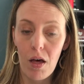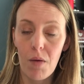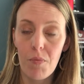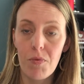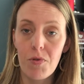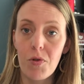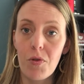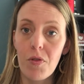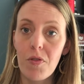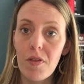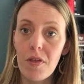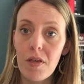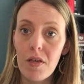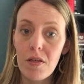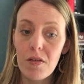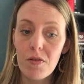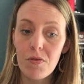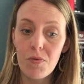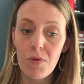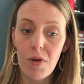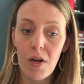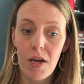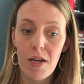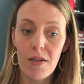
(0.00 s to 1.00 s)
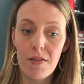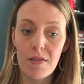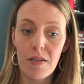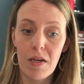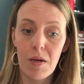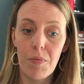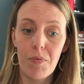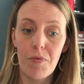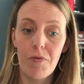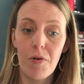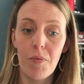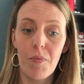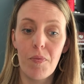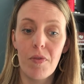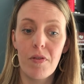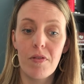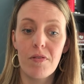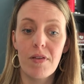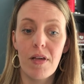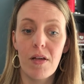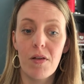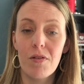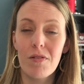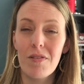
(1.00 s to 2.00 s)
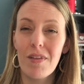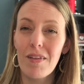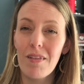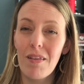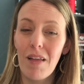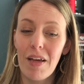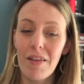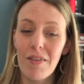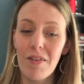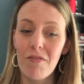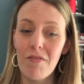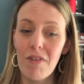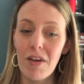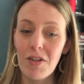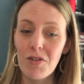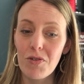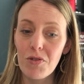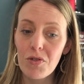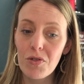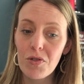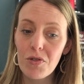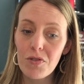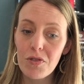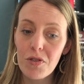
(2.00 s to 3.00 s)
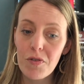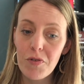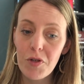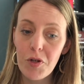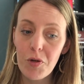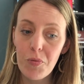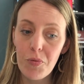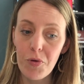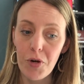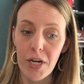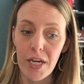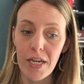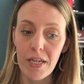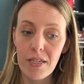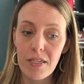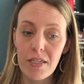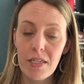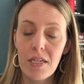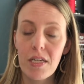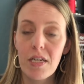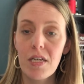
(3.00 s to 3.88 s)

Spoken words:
So these rise up from the cells that line the ventricles of your brain.